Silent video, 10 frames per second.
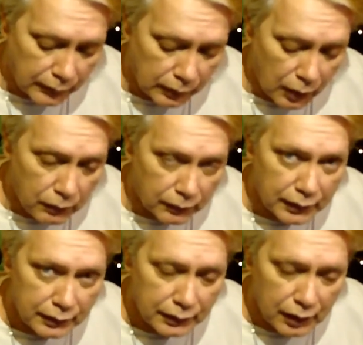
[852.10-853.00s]
no,
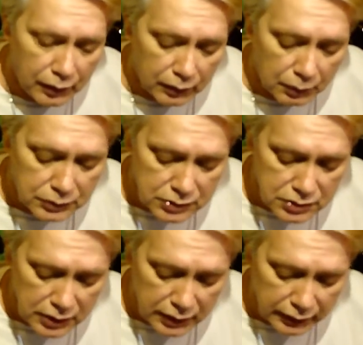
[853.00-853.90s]
you know, I'm just
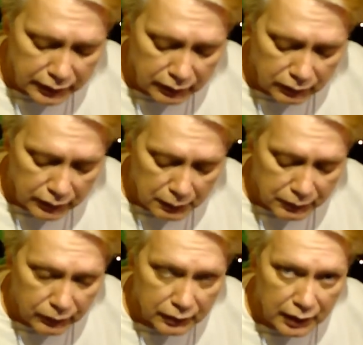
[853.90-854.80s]
saying, you know,
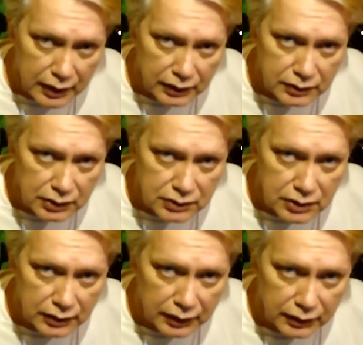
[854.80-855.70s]
Capricorn ladies, I
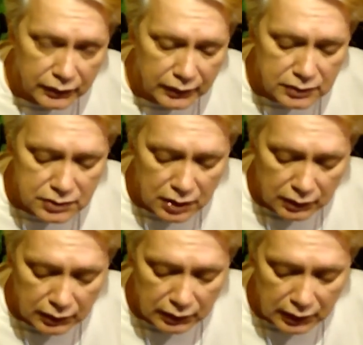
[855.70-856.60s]
see the increase,
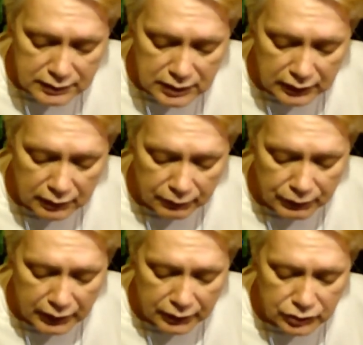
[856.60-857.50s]
I see a
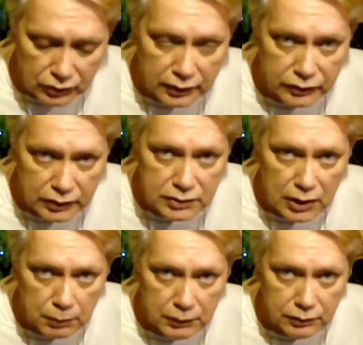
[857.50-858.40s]
financial increase
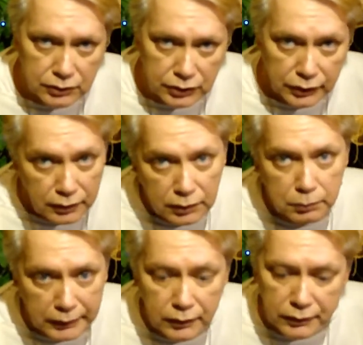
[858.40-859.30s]
coming to you
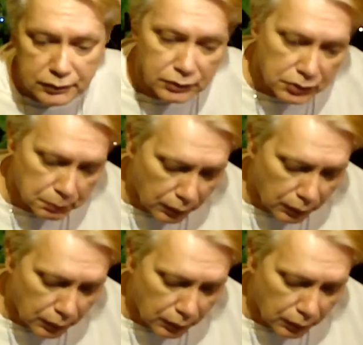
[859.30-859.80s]
because of your